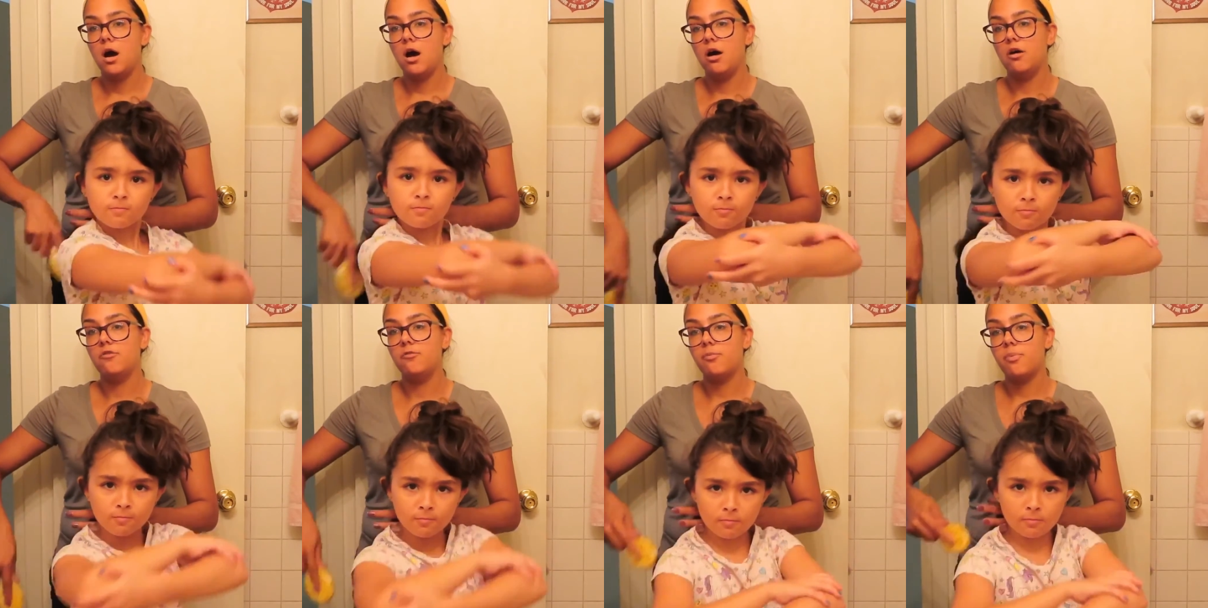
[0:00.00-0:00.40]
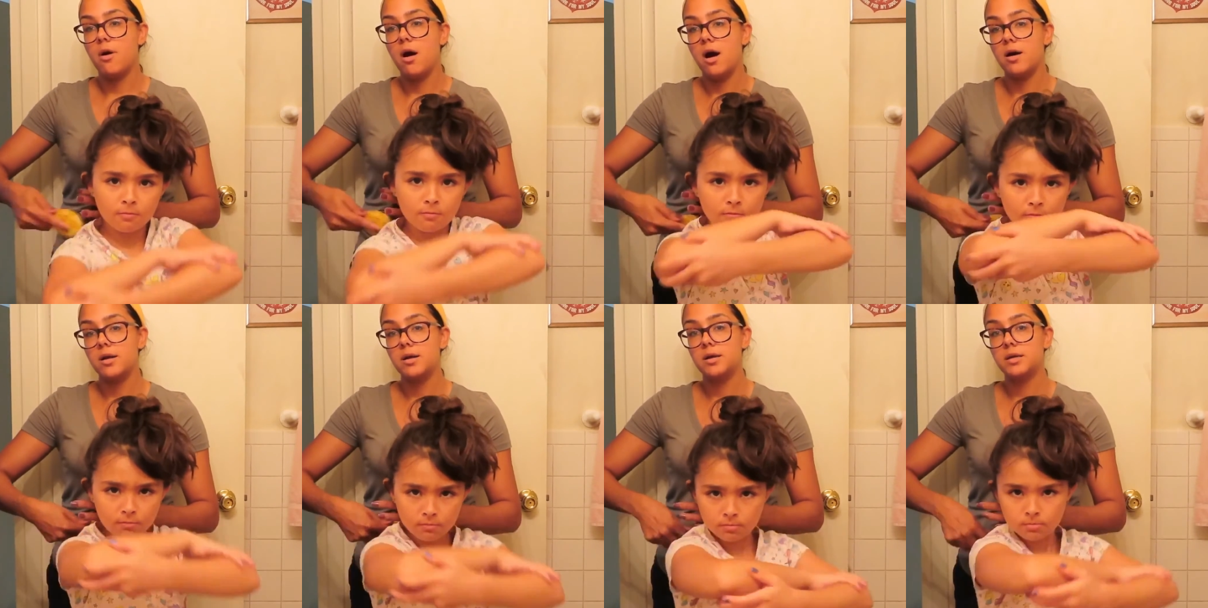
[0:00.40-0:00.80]
Speaker 1: of
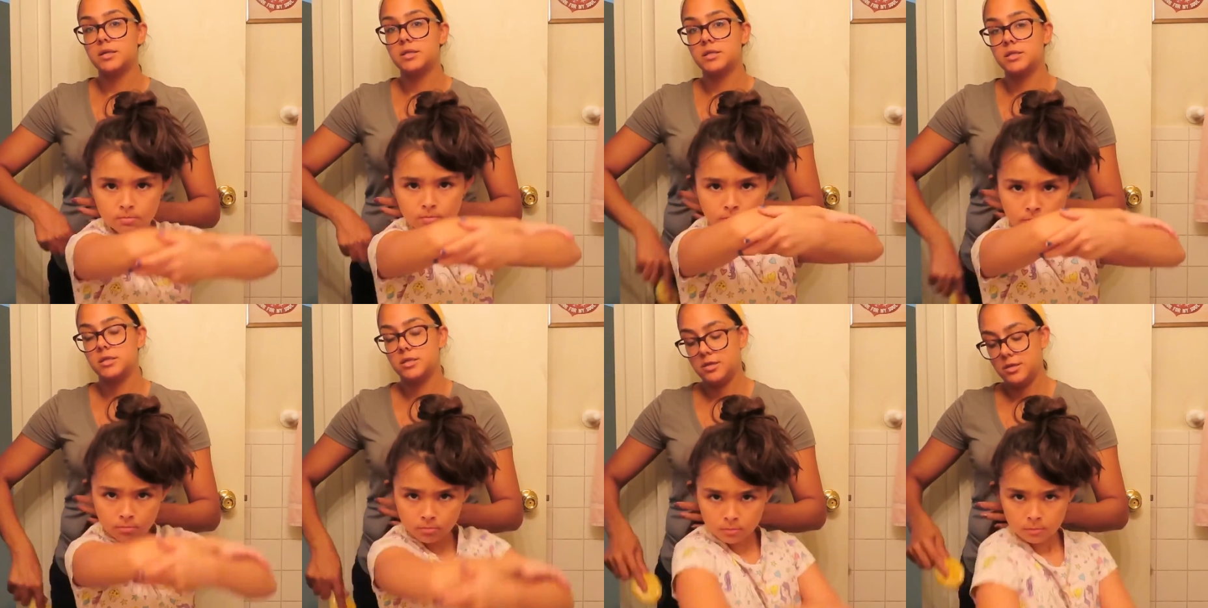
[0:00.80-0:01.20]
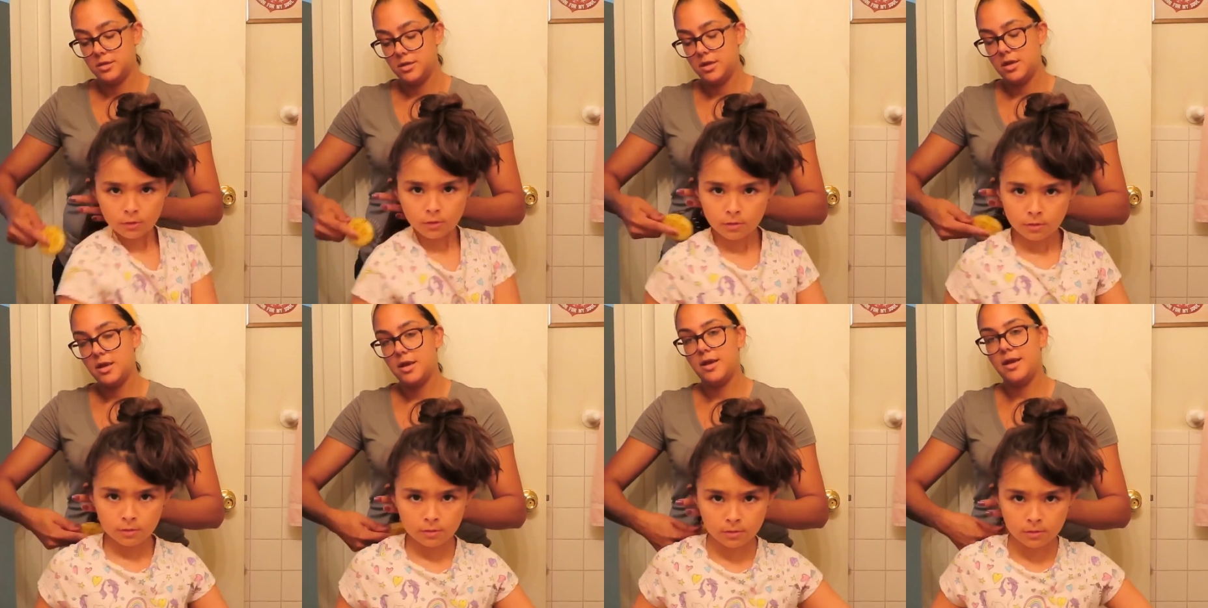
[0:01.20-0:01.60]
products
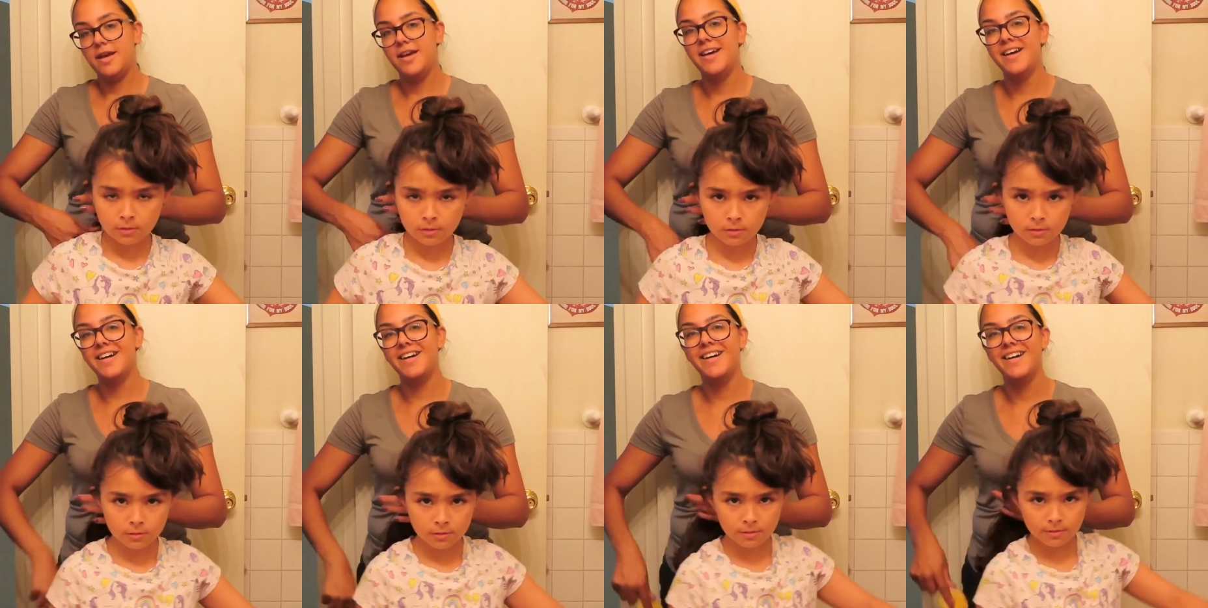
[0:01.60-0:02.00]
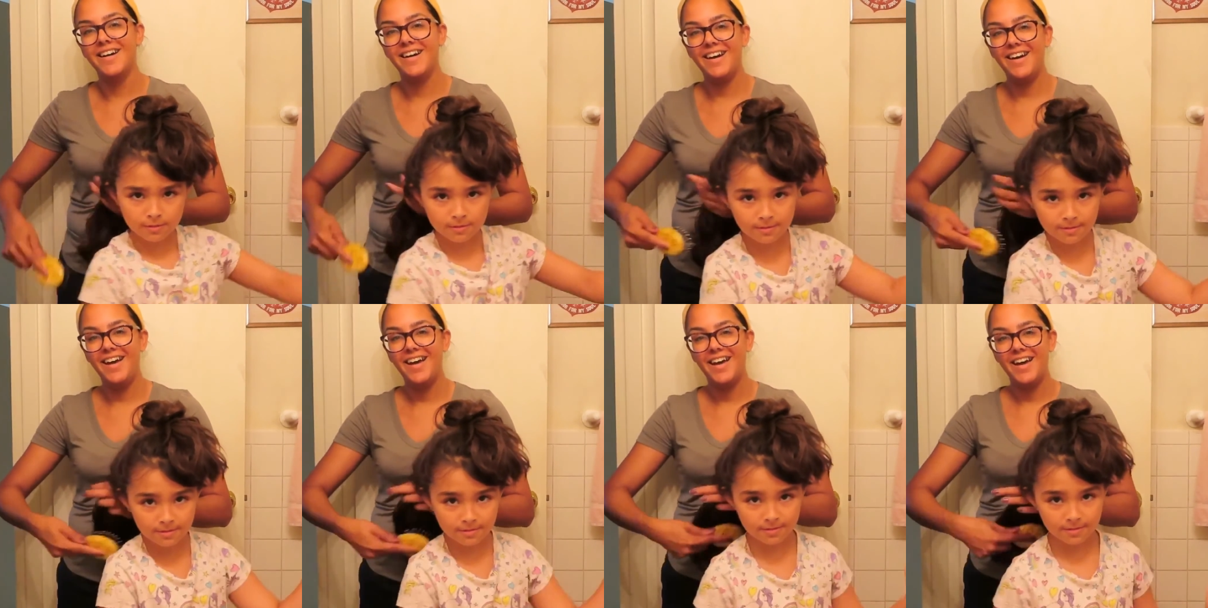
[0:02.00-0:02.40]

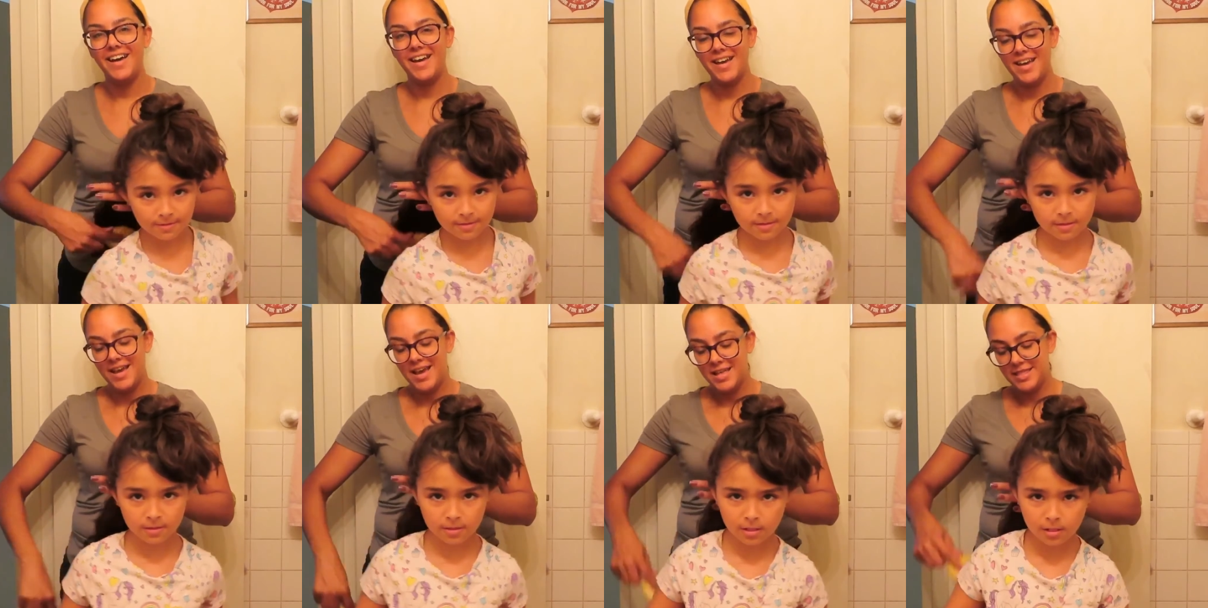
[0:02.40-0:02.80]
that